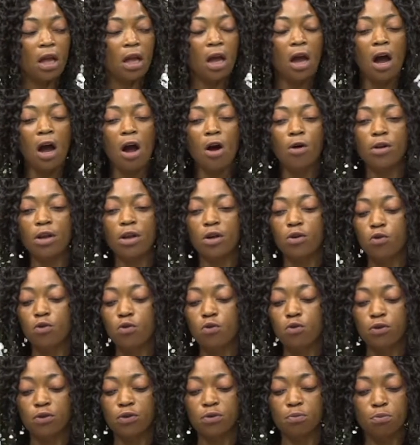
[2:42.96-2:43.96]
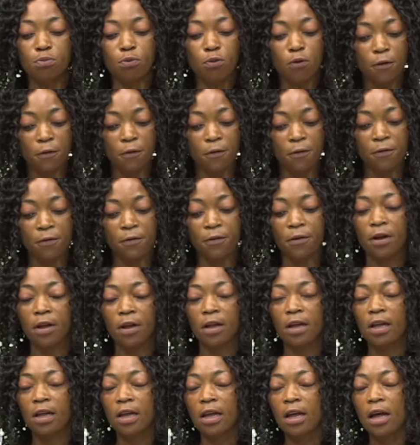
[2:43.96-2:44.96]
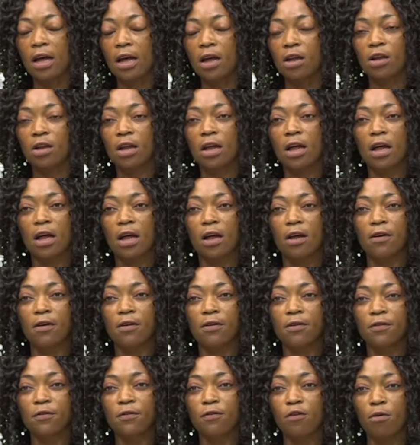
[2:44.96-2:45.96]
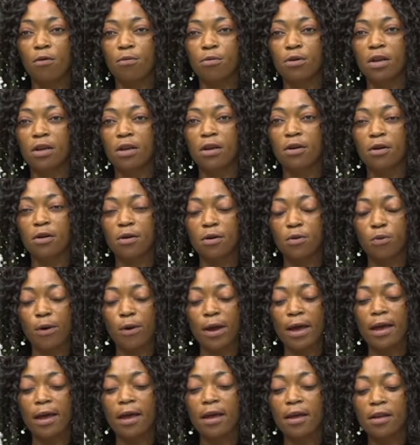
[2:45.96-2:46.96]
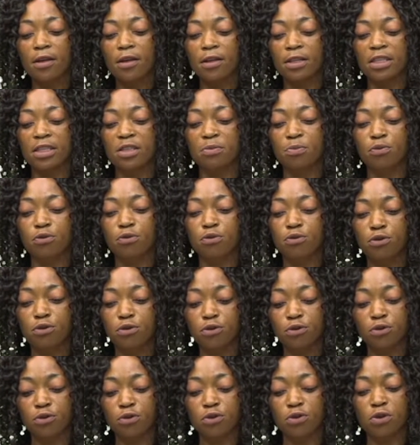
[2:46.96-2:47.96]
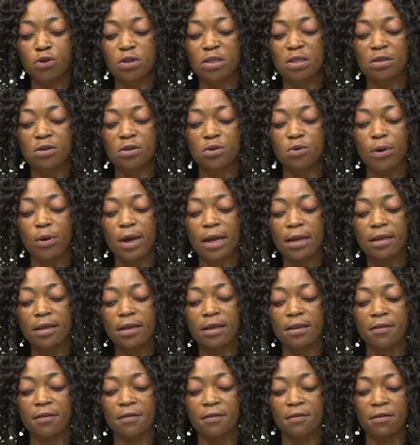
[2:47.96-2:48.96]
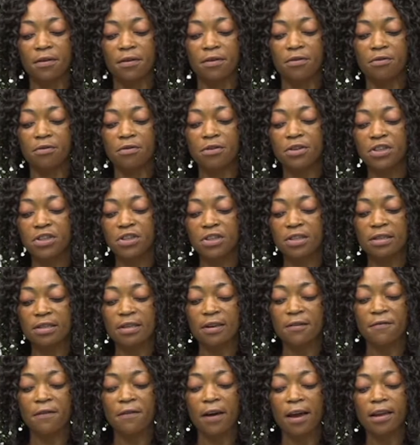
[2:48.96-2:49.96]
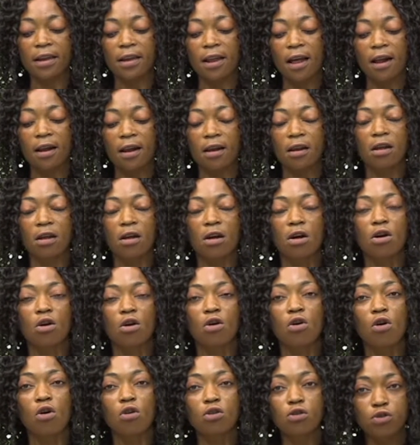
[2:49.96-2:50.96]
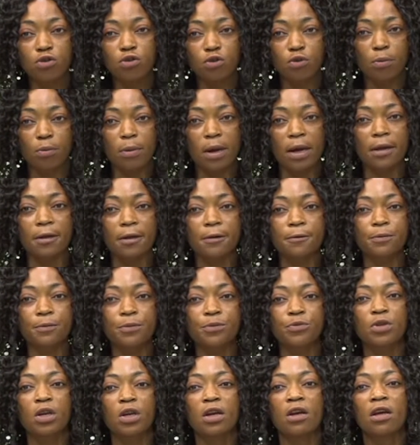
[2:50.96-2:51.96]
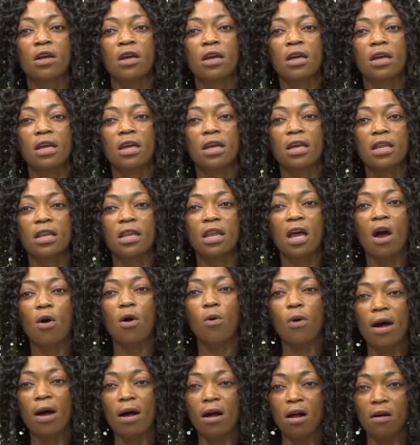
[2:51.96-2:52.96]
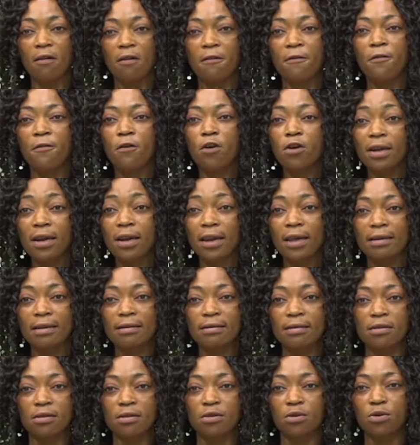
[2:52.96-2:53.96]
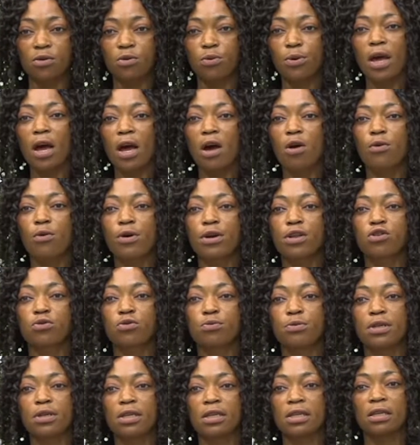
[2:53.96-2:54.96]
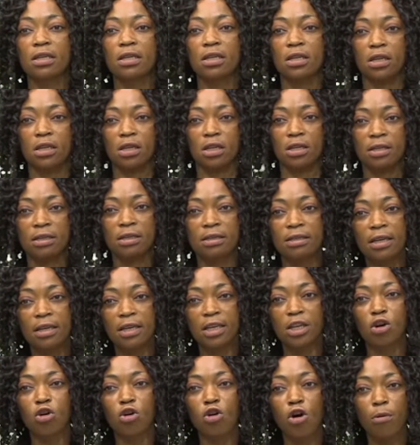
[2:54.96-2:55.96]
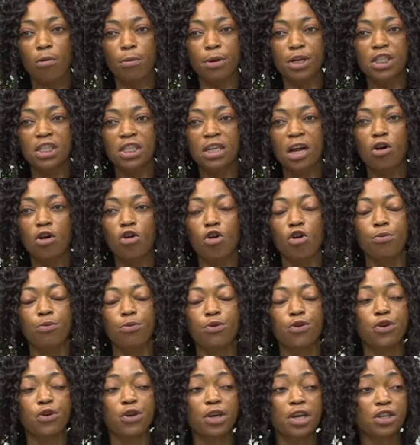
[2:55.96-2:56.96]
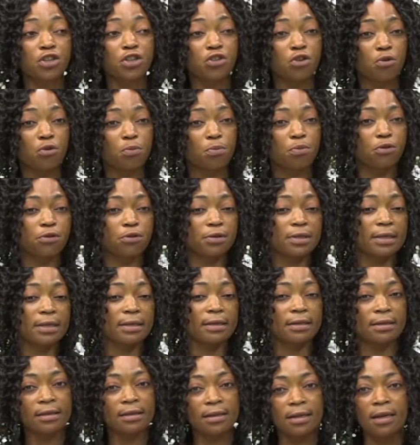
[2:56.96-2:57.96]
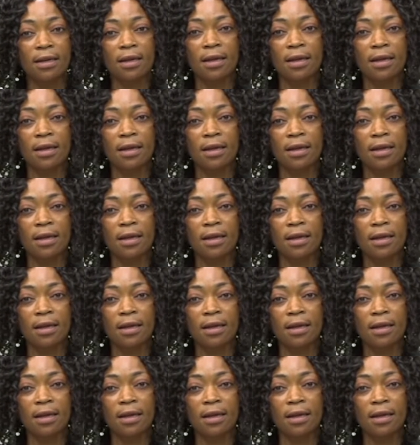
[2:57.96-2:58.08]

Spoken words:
how the goods move from the where it is produced to when it reaches the final consumer. In our 4th lesson, we are going to be seeing the commercial communication process.